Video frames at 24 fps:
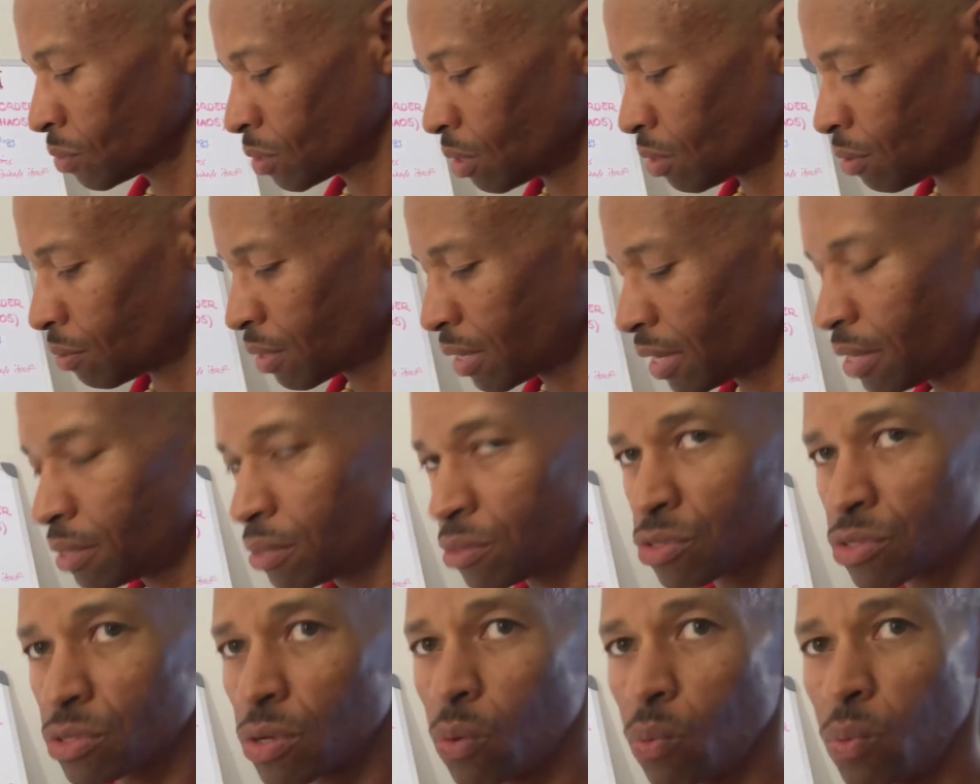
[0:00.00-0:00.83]
Okay,
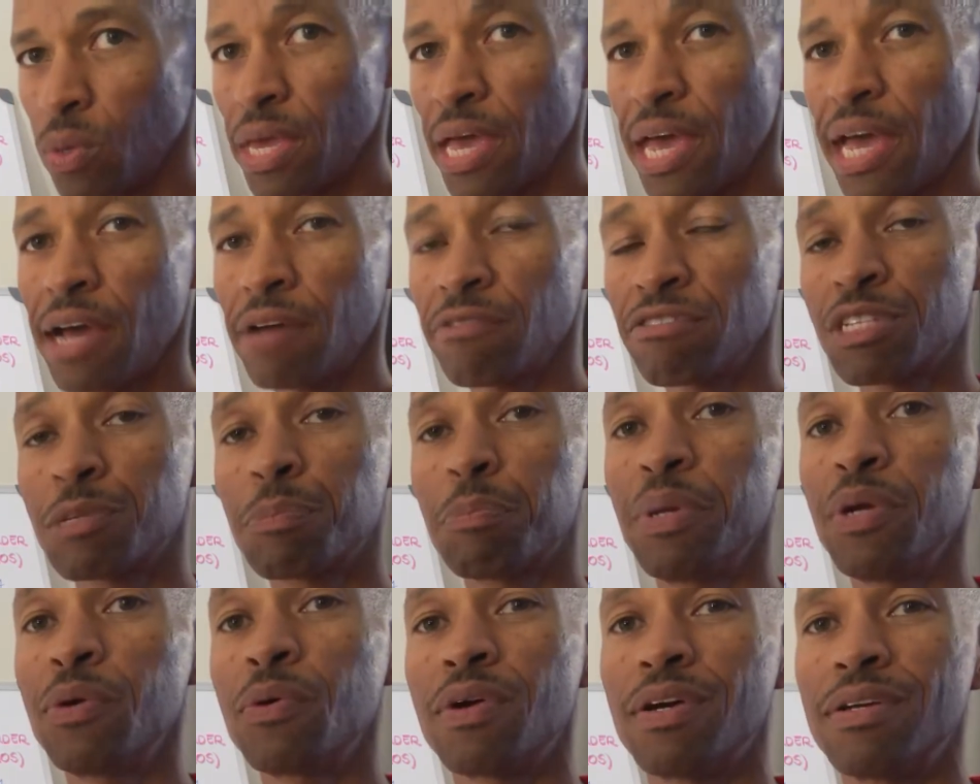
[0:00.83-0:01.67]
so we have
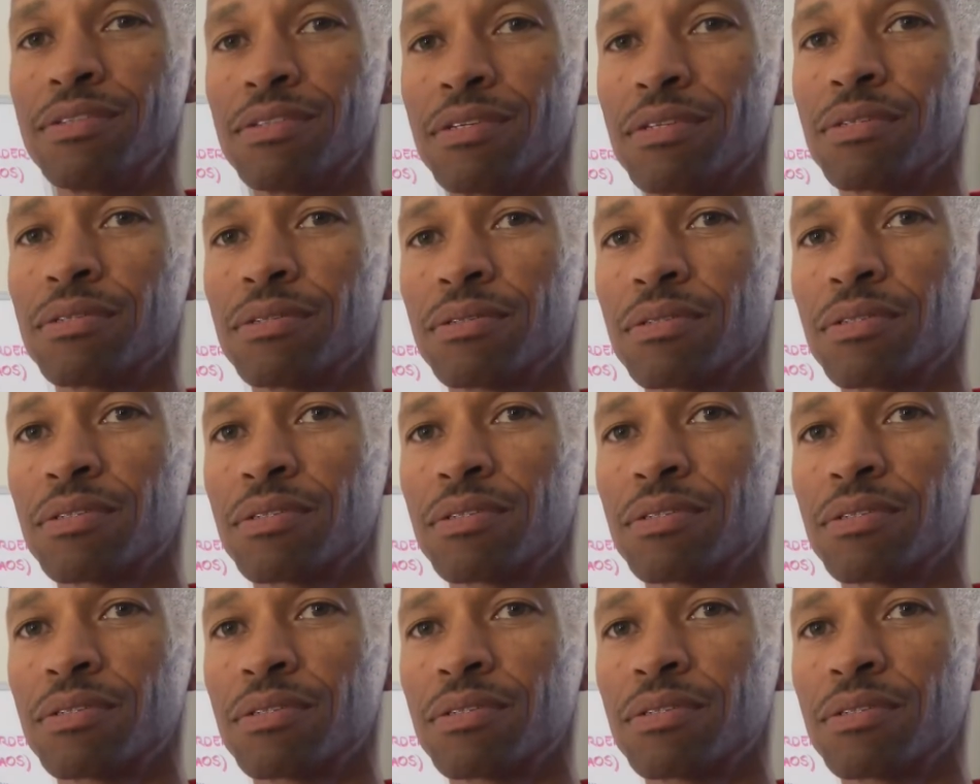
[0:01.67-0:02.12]
spirit.